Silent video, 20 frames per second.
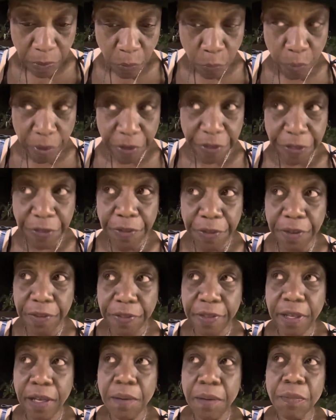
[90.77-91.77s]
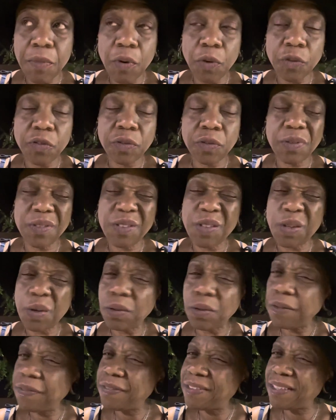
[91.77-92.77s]
With the emotional
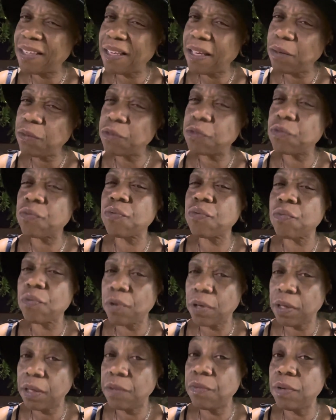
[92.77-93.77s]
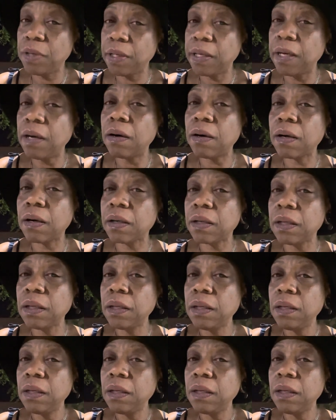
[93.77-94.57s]
toll of today, it was really, really hard.